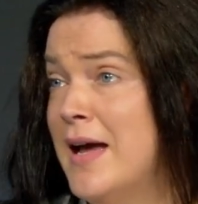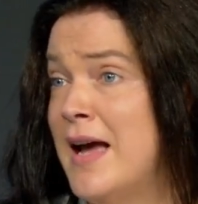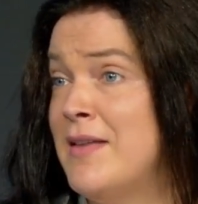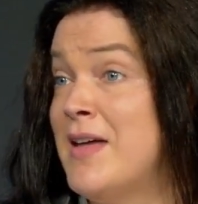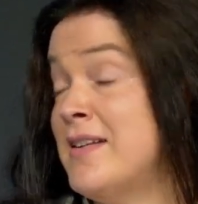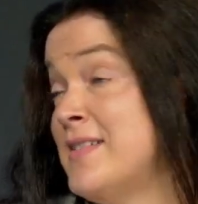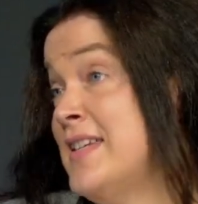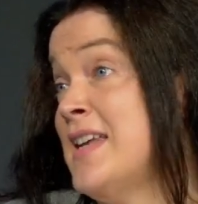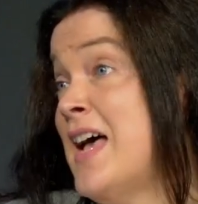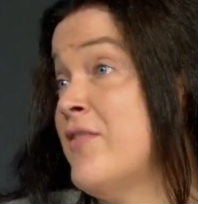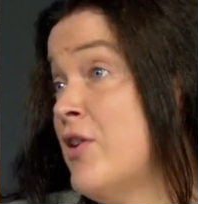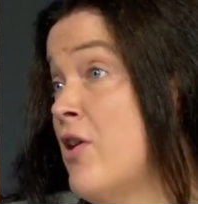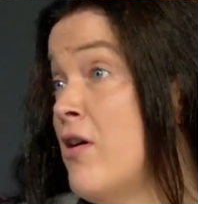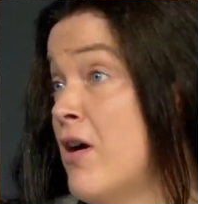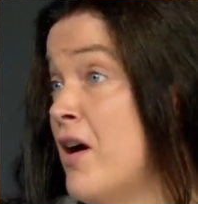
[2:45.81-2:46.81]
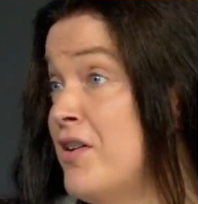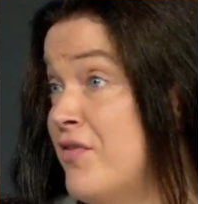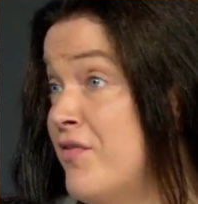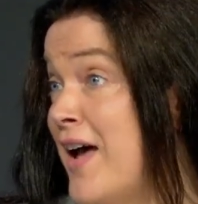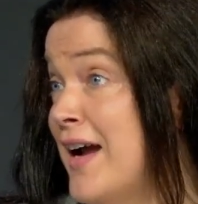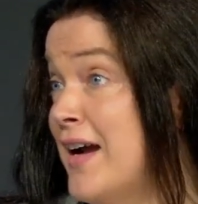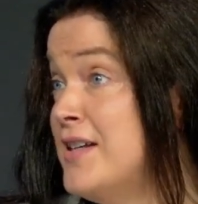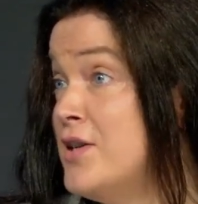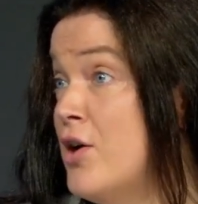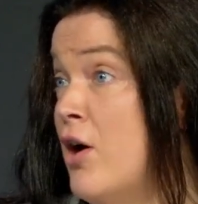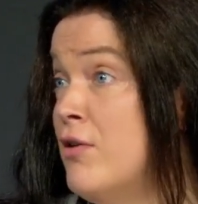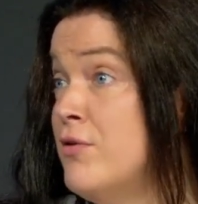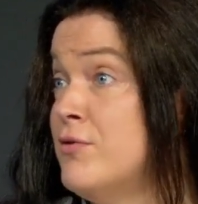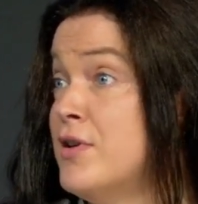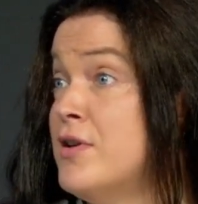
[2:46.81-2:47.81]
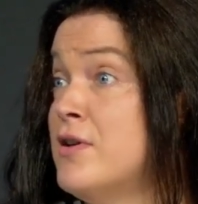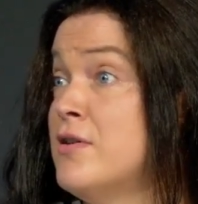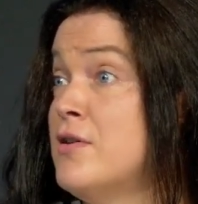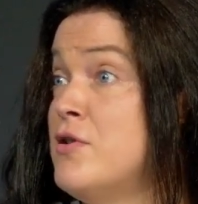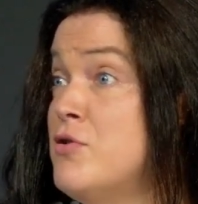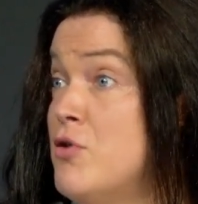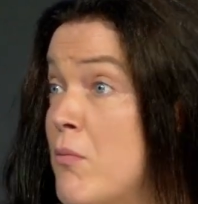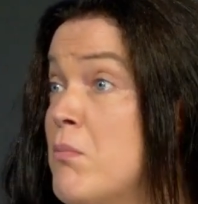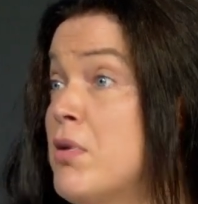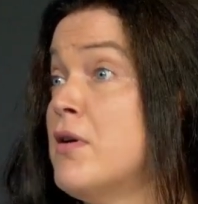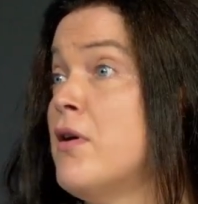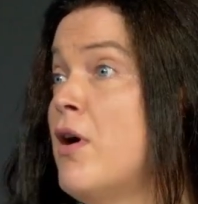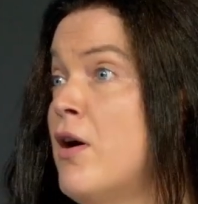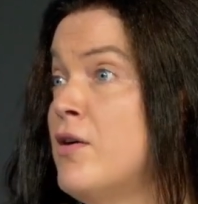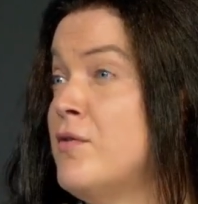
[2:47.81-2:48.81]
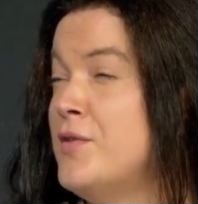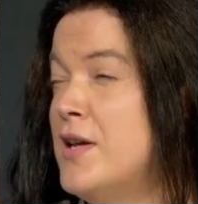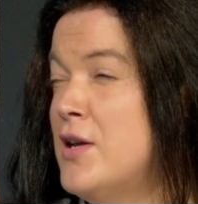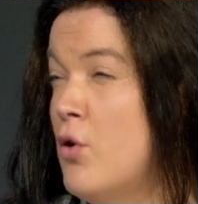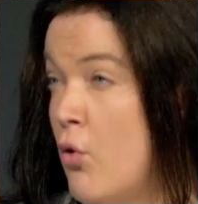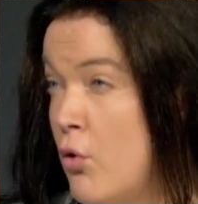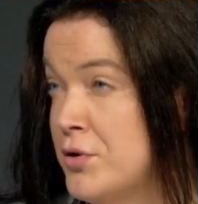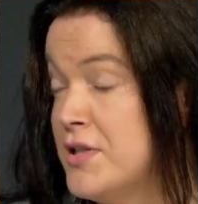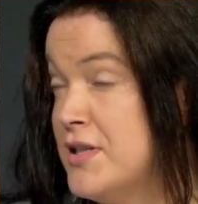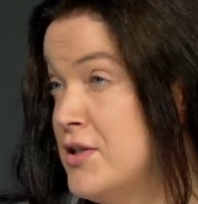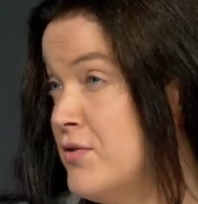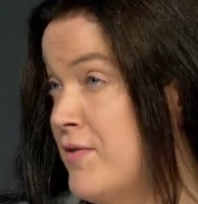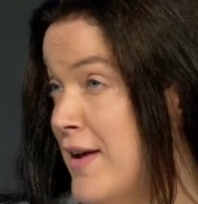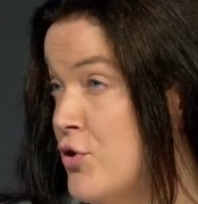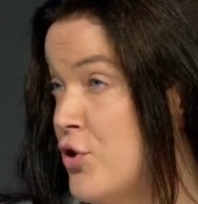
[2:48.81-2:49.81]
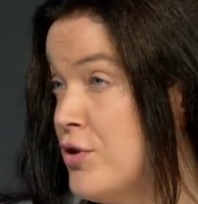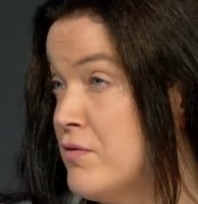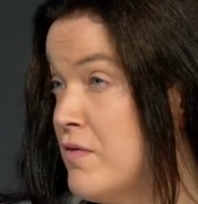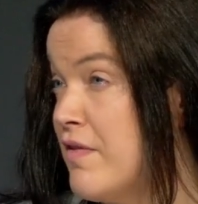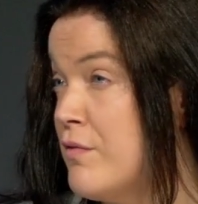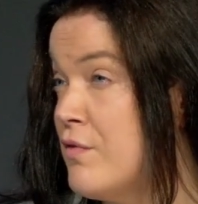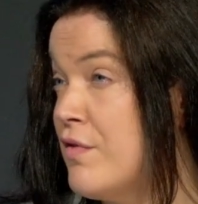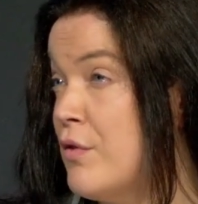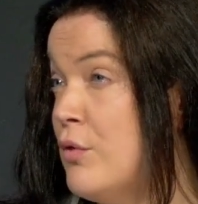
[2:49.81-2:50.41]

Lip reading: And that did have a knock-on effect on the number of the audit interventions.